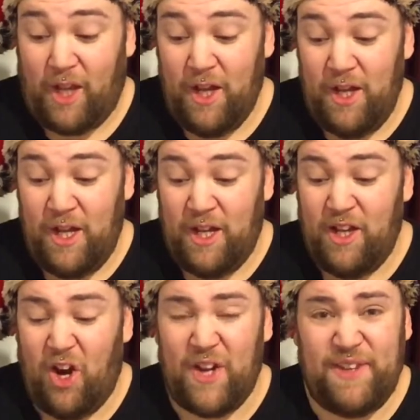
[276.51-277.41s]

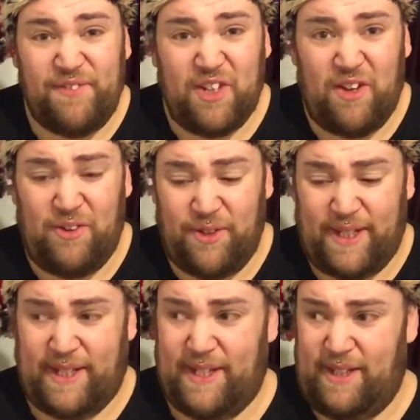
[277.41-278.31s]
I even got
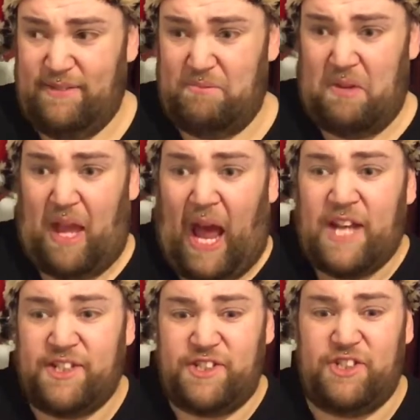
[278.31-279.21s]
like
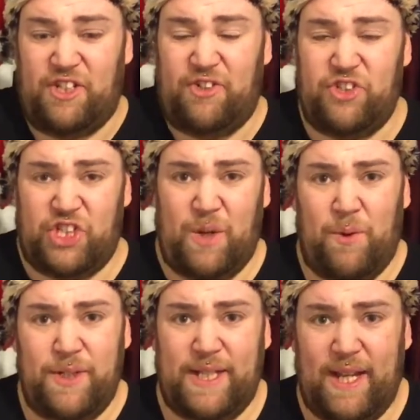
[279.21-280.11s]
asked to like
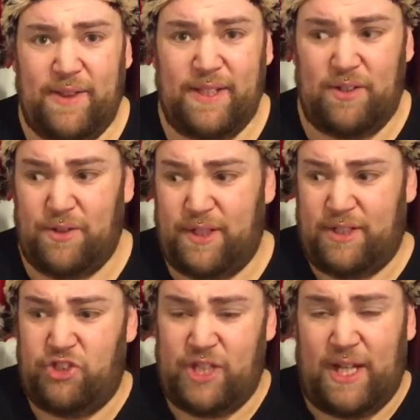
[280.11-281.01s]
show ID at the like
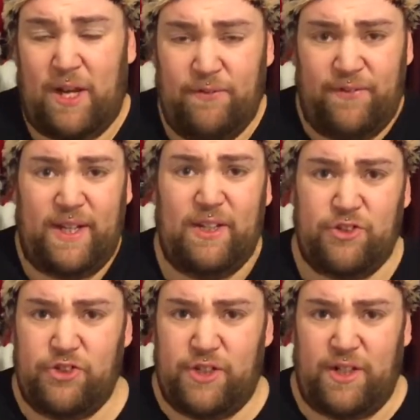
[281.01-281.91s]
checkout thing,
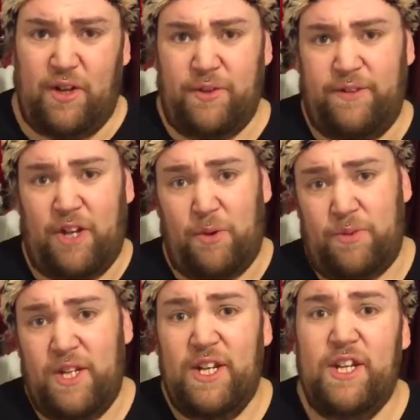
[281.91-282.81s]
because you know you
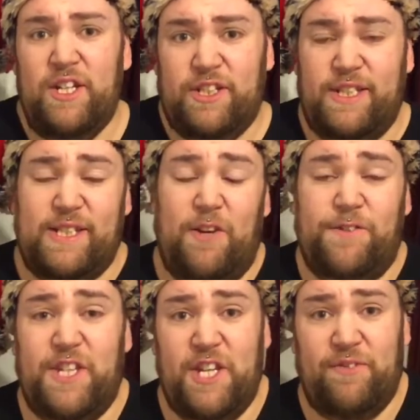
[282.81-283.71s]
go to
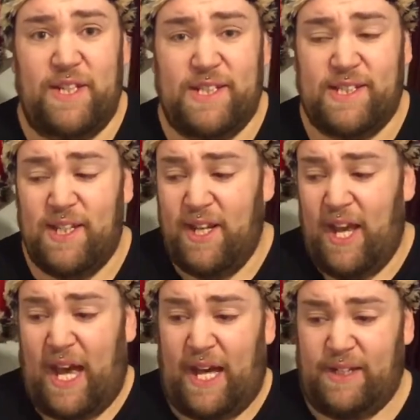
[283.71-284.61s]
self-service
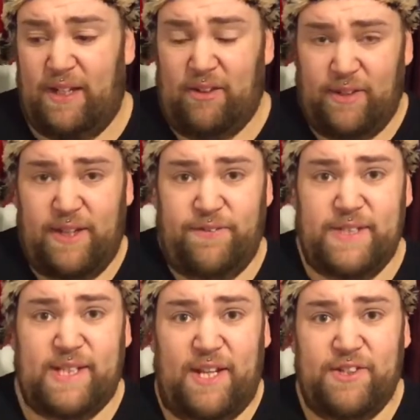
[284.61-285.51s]
and like if you
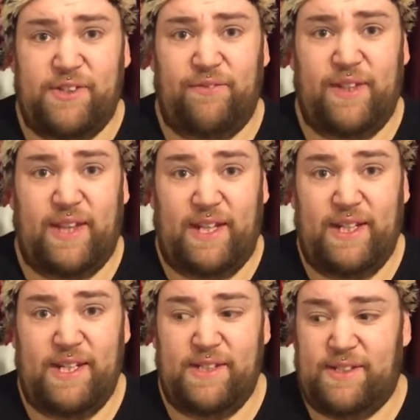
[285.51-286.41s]
scan something that
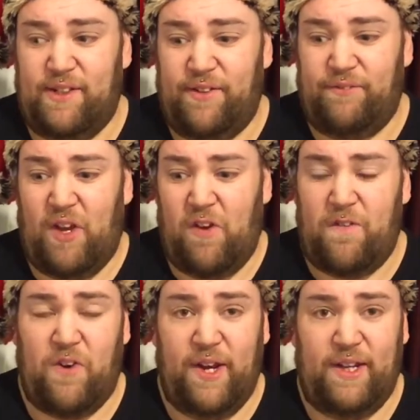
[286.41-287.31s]
needs like
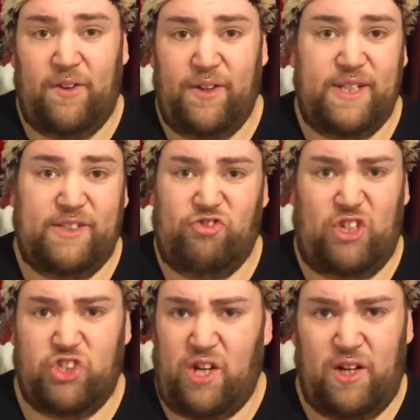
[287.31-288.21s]
verifying, like
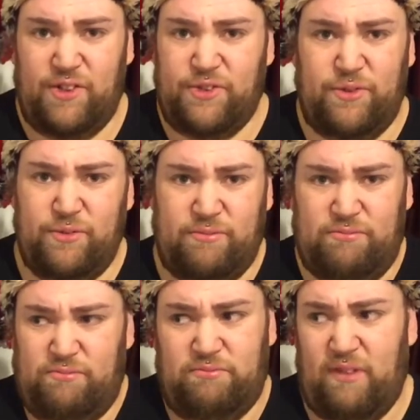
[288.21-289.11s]
scratch cards or
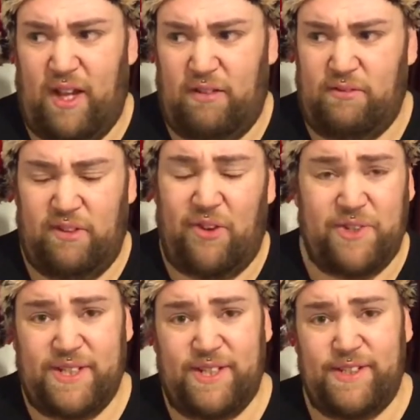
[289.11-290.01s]

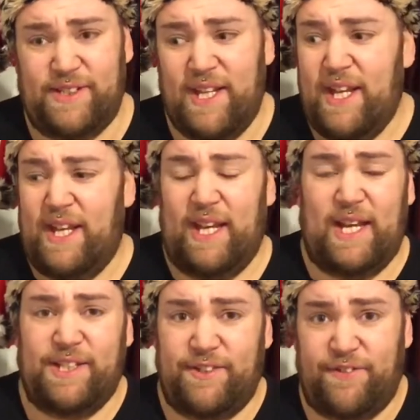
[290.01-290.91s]
lighters, it
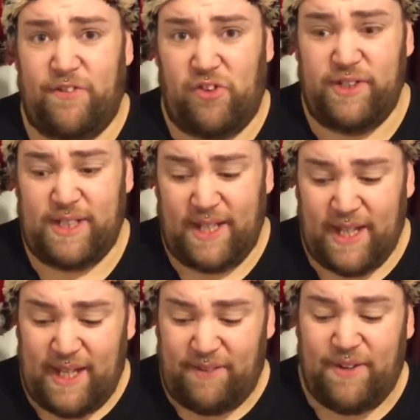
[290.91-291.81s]
asks for ID,
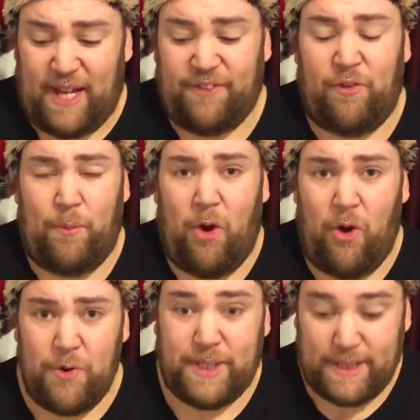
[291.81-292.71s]
it even asks for my
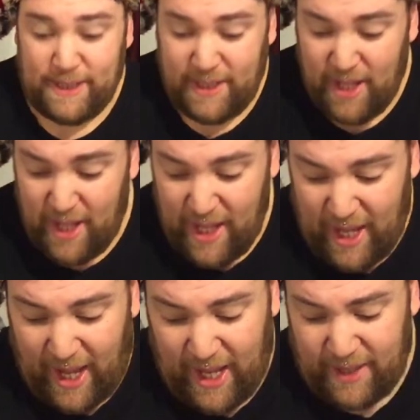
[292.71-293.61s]
ID,
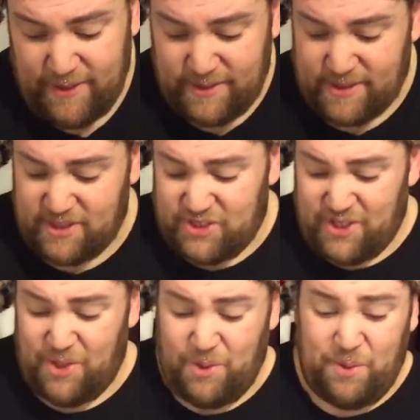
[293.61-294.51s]
and
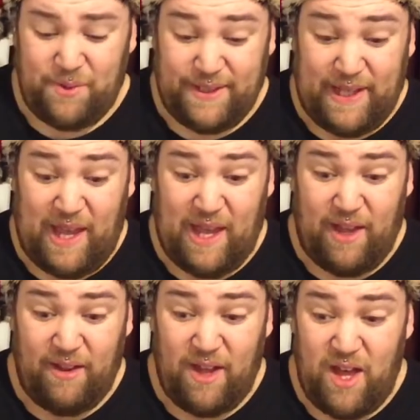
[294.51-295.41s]
so yeah,
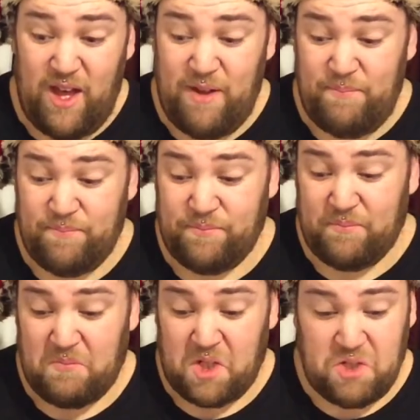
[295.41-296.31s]

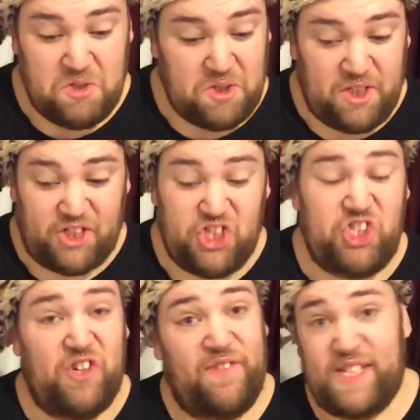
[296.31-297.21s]
not too
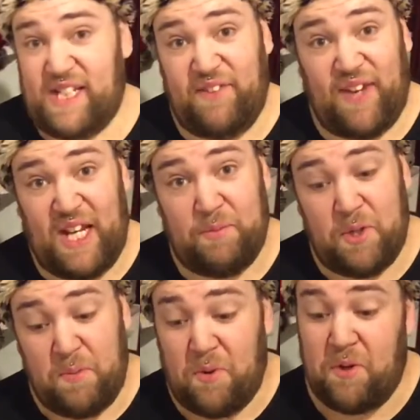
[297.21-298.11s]
sure if that's still
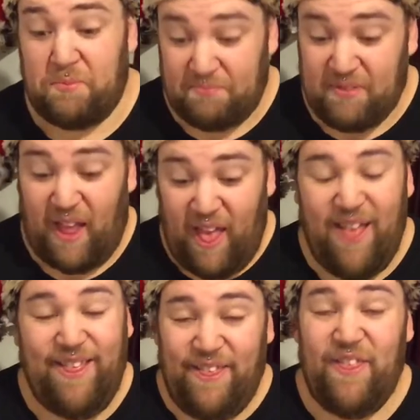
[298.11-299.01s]
available,
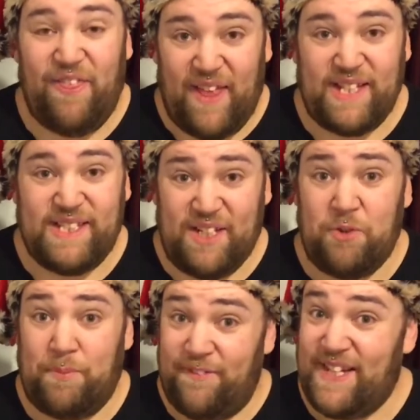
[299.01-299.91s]
but that
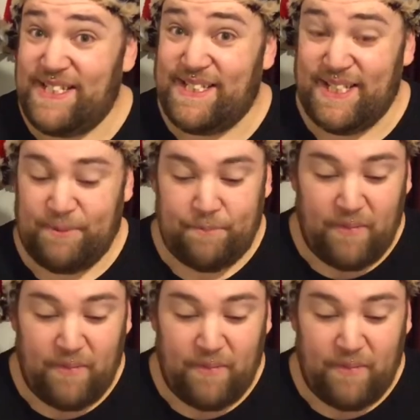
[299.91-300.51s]
tickled my fancy.